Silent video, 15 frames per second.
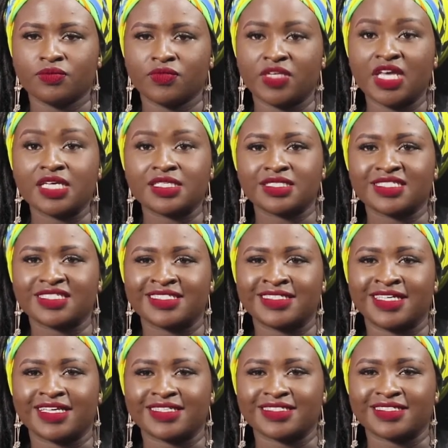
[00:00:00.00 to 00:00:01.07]
Yes.
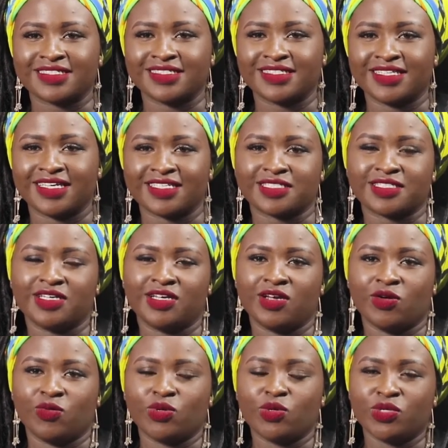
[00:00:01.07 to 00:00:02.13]
We